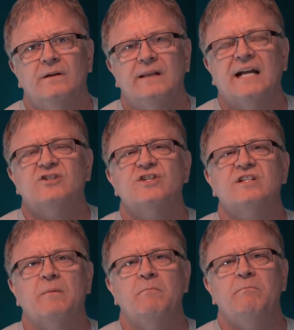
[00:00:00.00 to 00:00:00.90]
That's
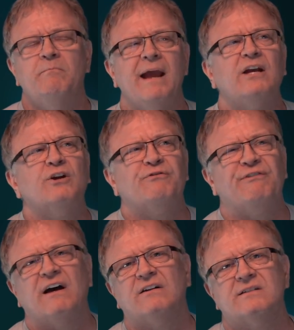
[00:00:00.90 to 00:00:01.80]
just to make
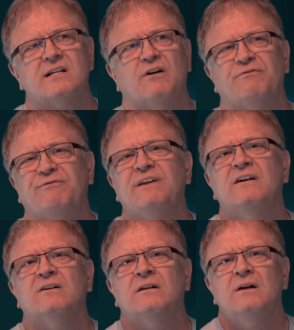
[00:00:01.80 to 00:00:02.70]
yourself
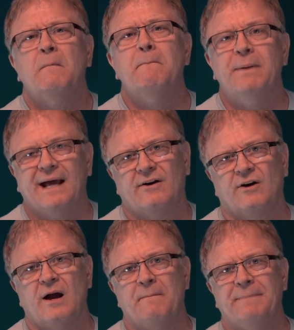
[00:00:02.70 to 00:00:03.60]
feel
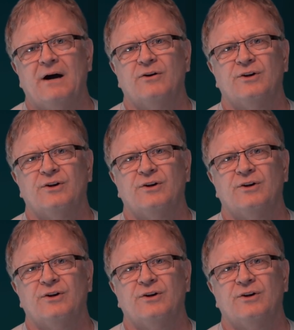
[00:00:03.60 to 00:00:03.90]
better about